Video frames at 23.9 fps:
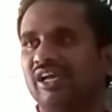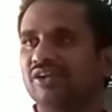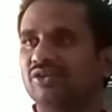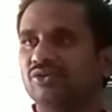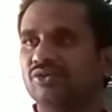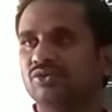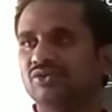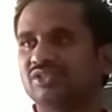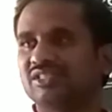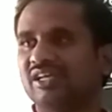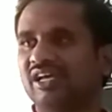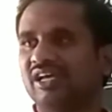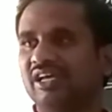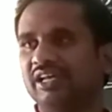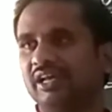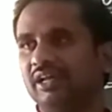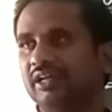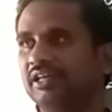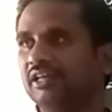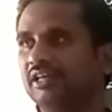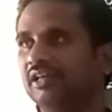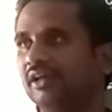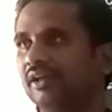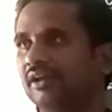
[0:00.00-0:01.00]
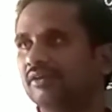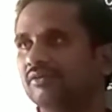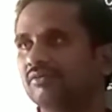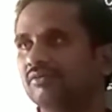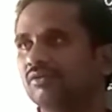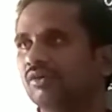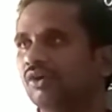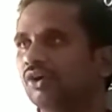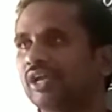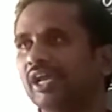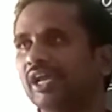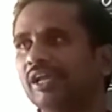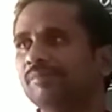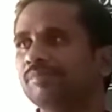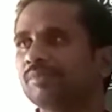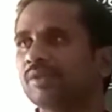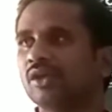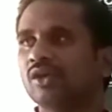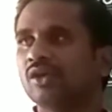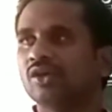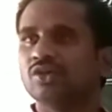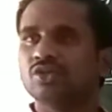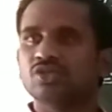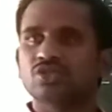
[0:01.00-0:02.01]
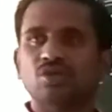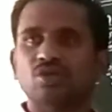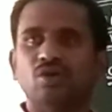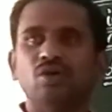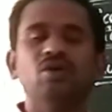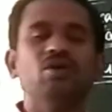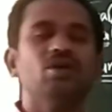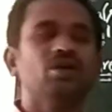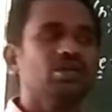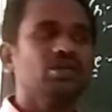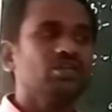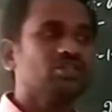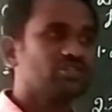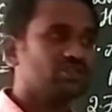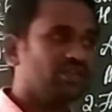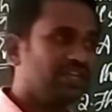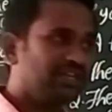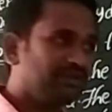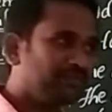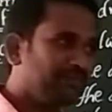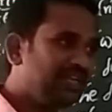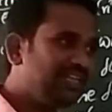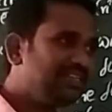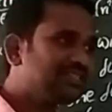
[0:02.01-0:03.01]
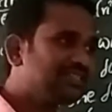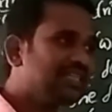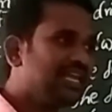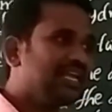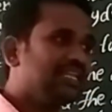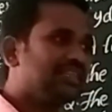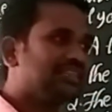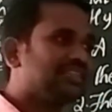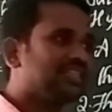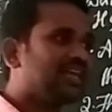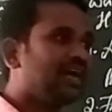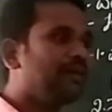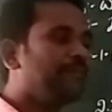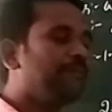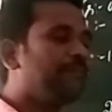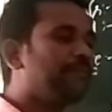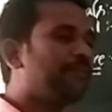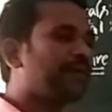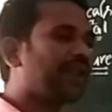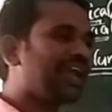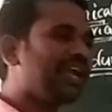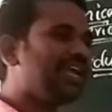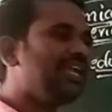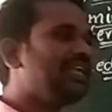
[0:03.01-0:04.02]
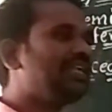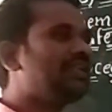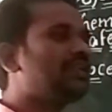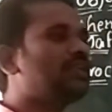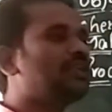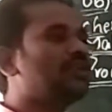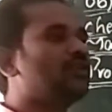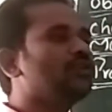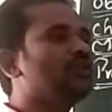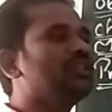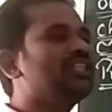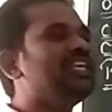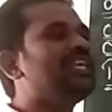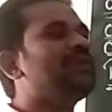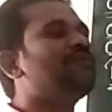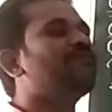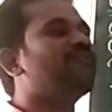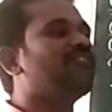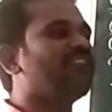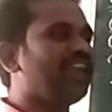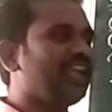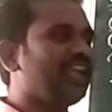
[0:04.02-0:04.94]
can use here. Okay, so it means the bright to the